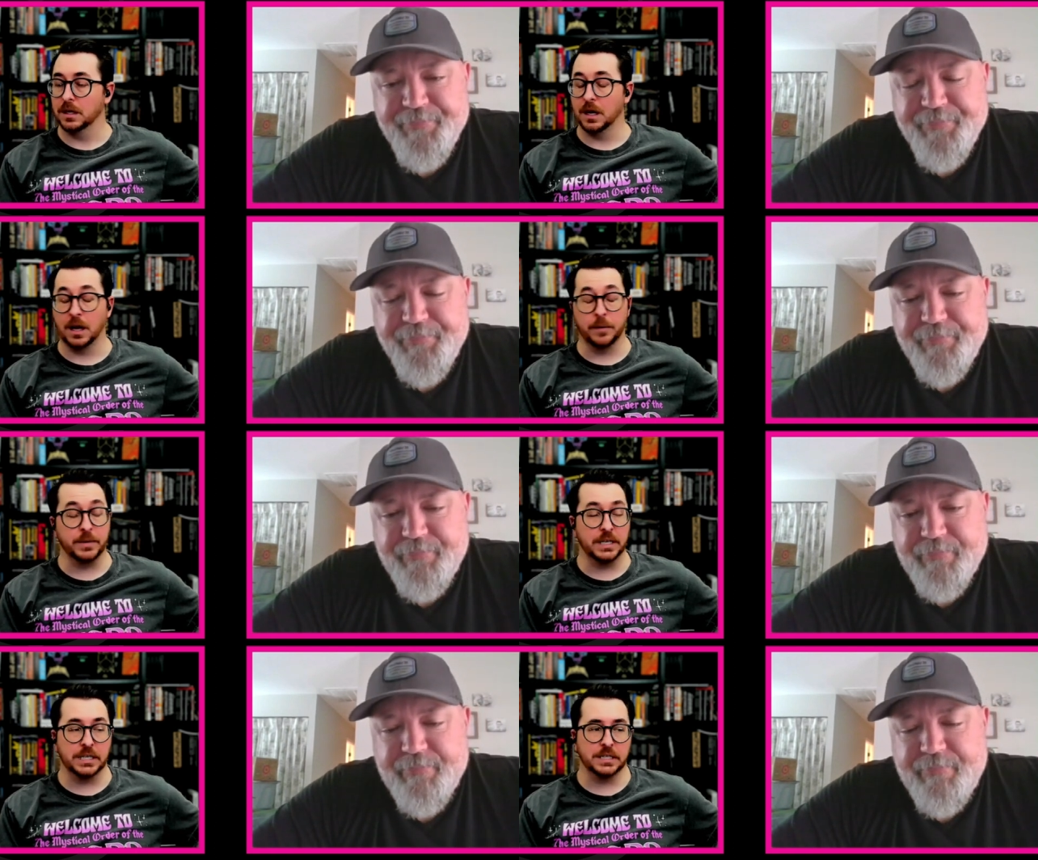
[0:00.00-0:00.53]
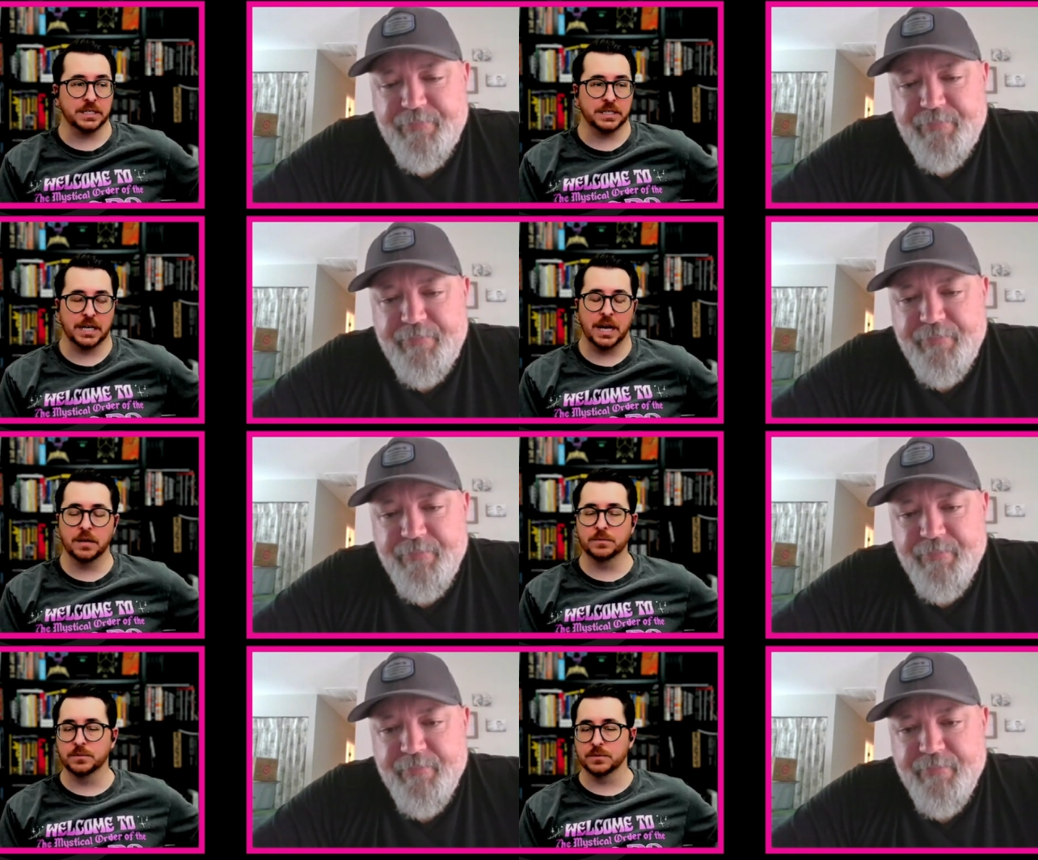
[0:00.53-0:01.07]
Speaker 1: yeah i mean it
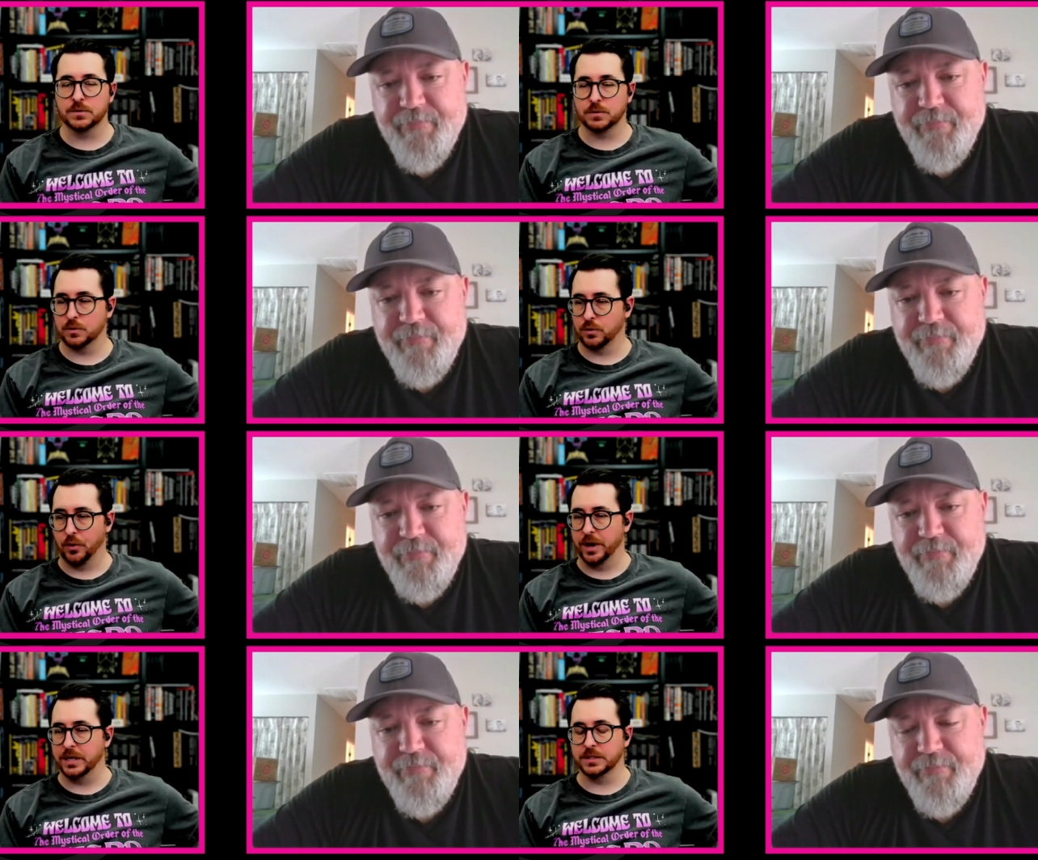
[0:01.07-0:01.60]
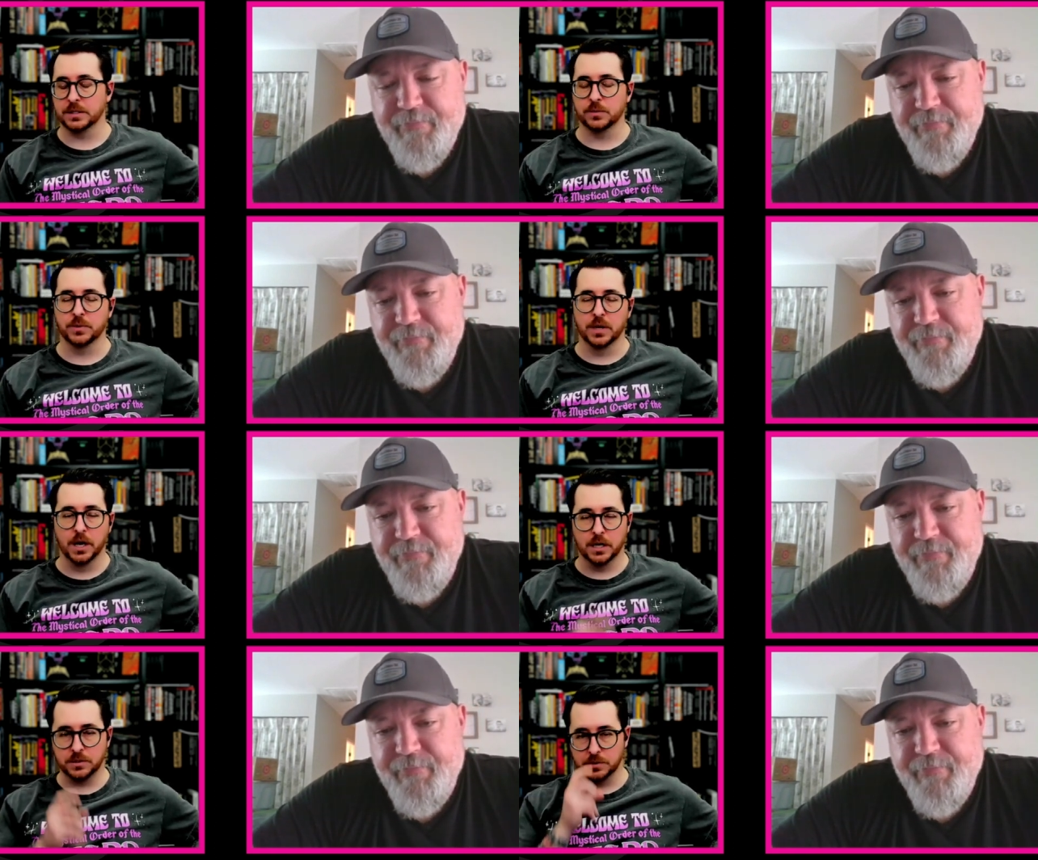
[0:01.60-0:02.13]
sounds crazy
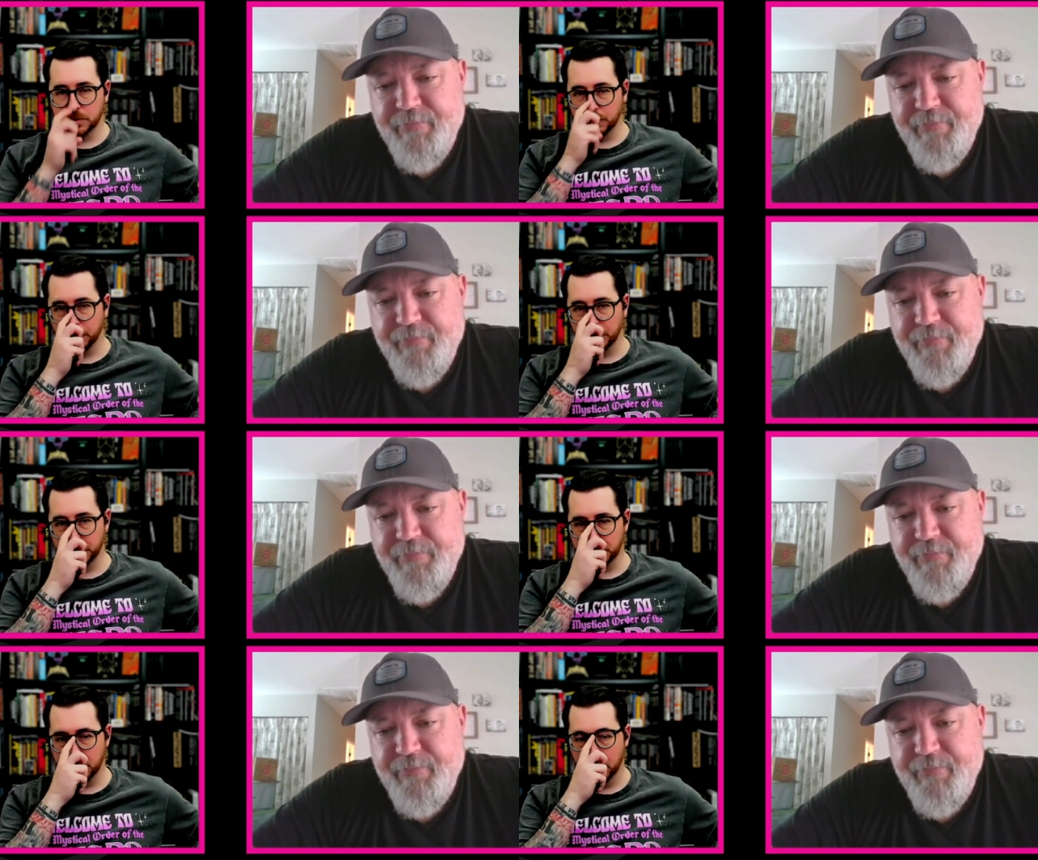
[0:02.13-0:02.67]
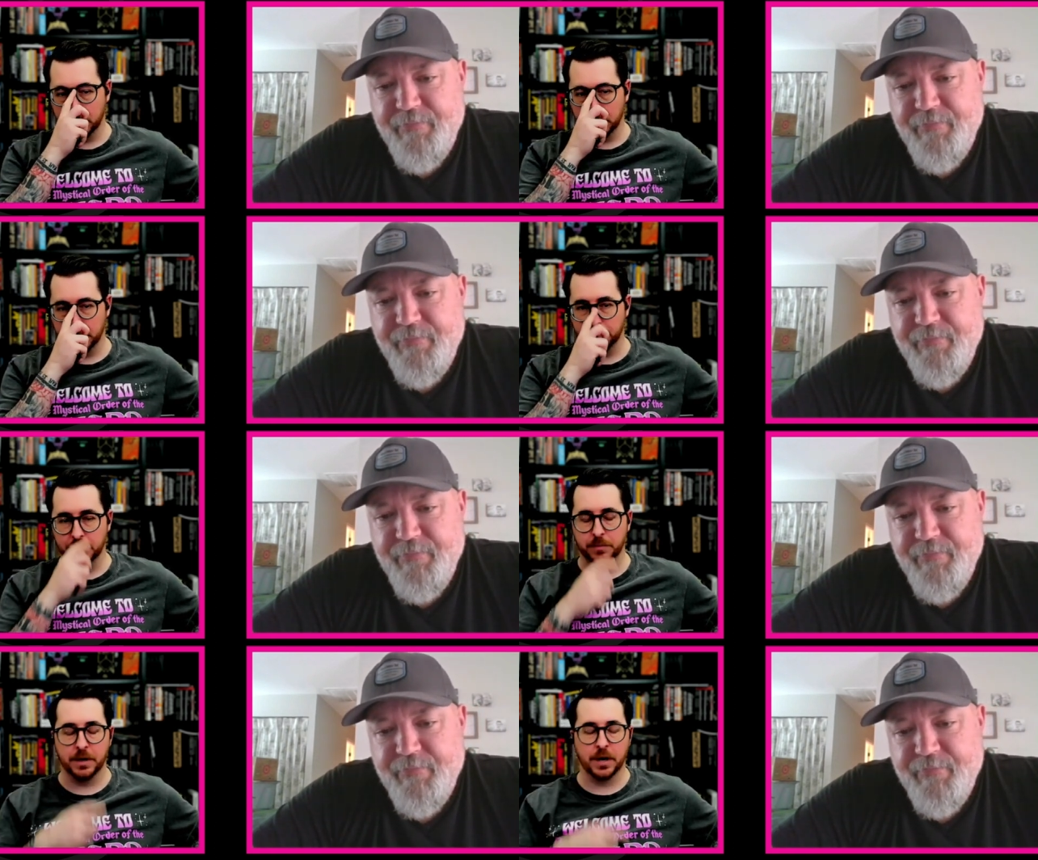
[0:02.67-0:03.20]
when laz was first talking to
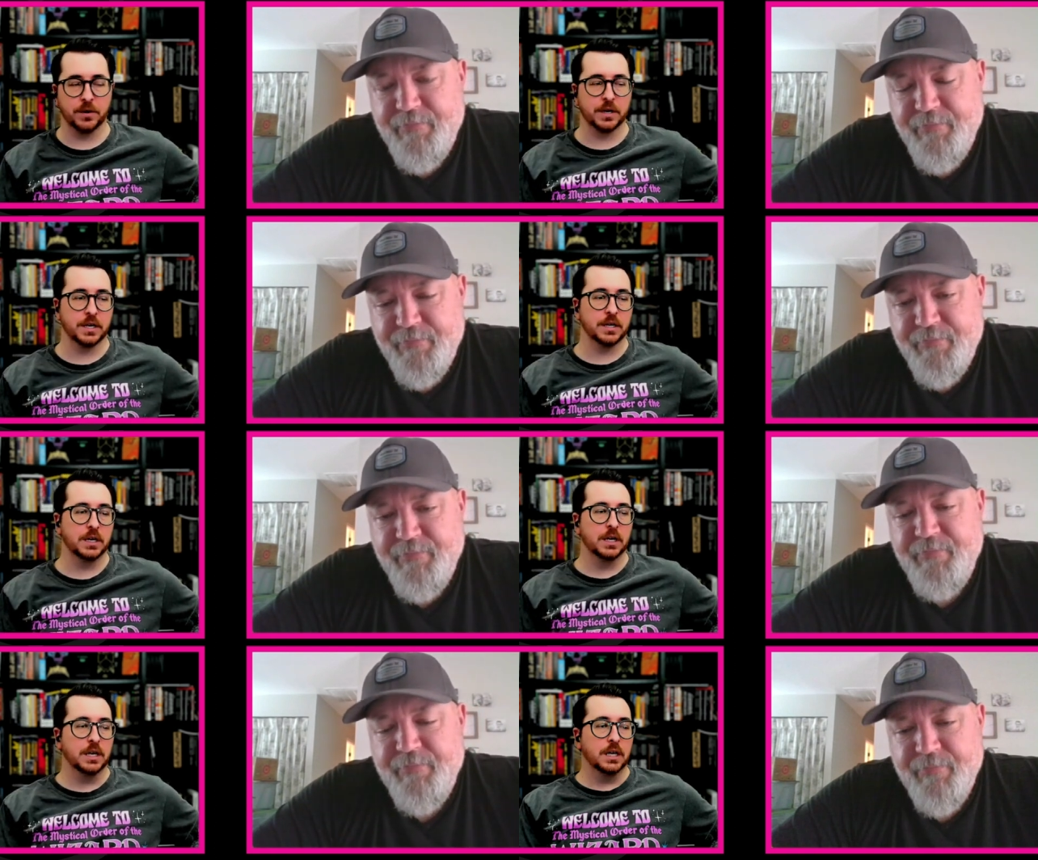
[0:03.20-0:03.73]
me about it